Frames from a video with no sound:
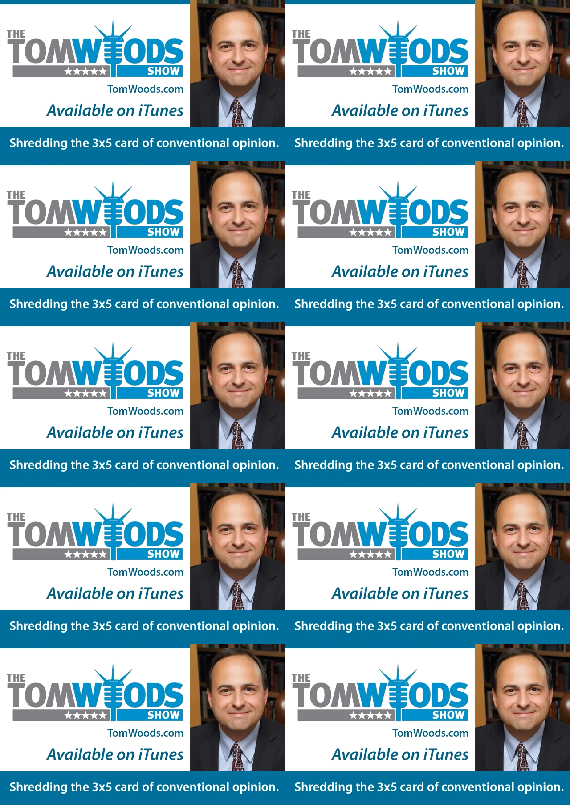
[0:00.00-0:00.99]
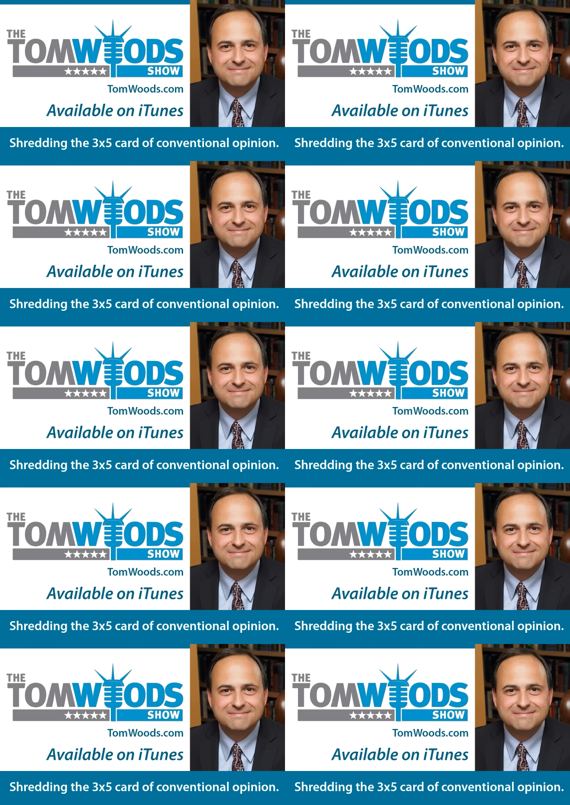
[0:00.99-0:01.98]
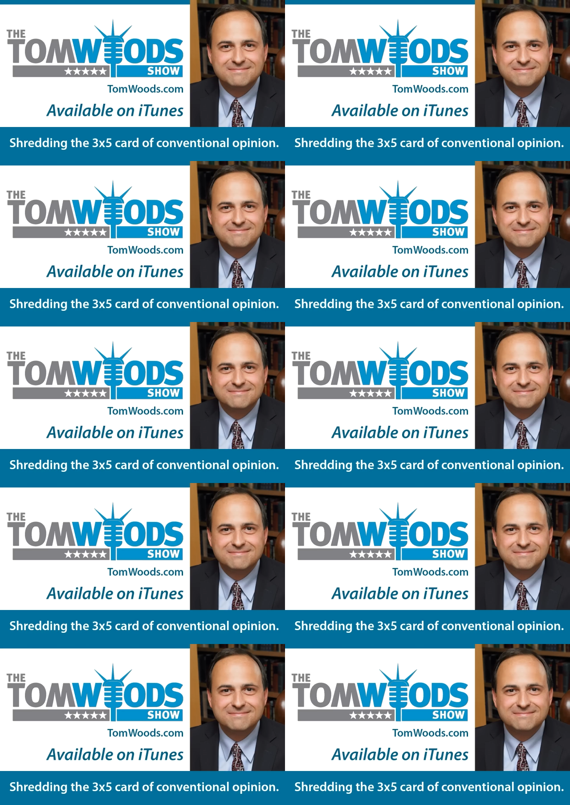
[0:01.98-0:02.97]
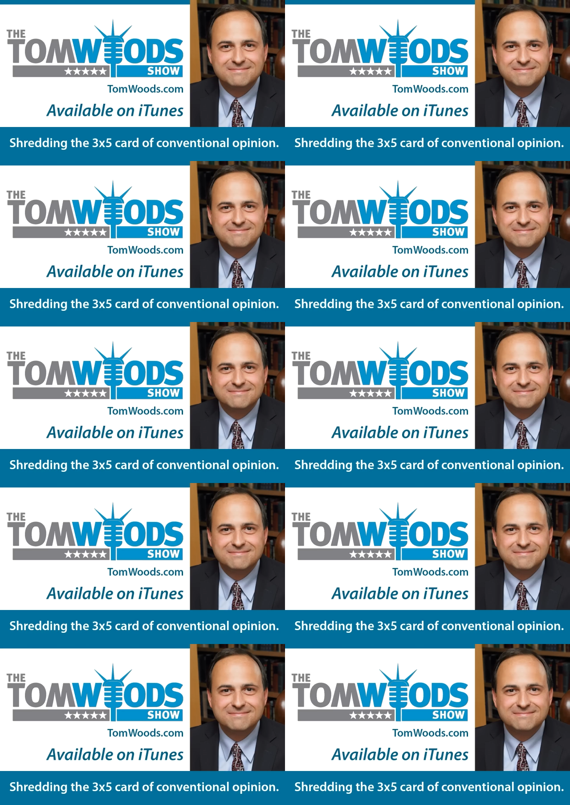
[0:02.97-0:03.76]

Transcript: This is a still picture; no speech is visible.